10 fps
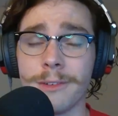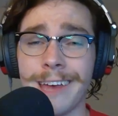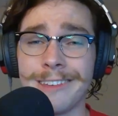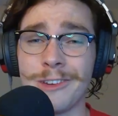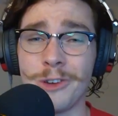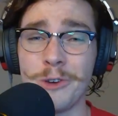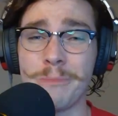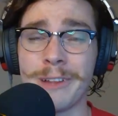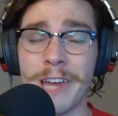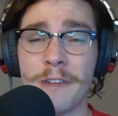has a new
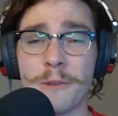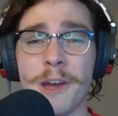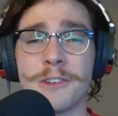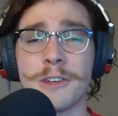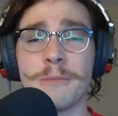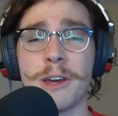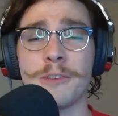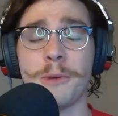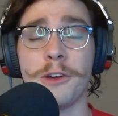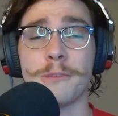plan for Major League
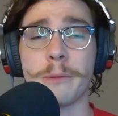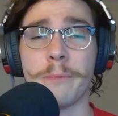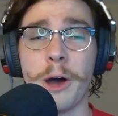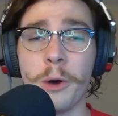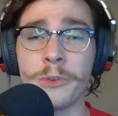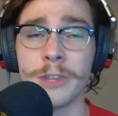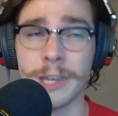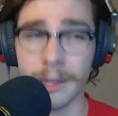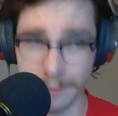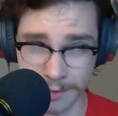Baseball. He's proposing
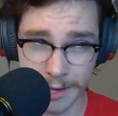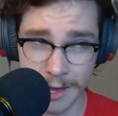it.